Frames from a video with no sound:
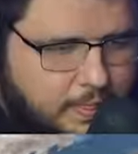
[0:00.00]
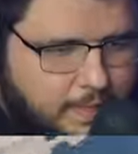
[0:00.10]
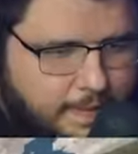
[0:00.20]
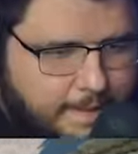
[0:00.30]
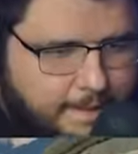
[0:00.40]
I'm
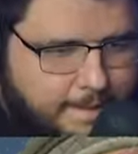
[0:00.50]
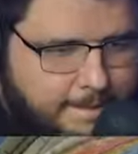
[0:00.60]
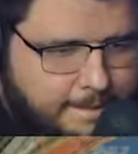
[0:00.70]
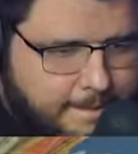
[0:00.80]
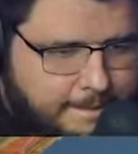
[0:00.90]
pushing this
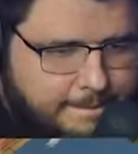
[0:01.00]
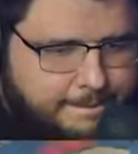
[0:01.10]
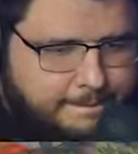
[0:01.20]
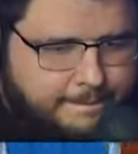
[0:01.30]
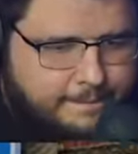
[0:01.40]
though.
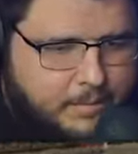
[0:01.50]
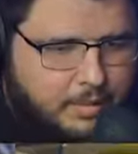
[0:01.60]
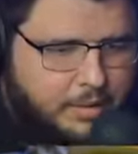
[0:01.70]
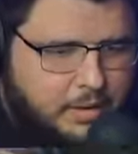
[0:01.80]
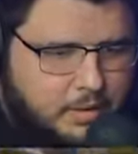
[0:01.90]
I'm
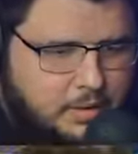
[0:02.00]
here.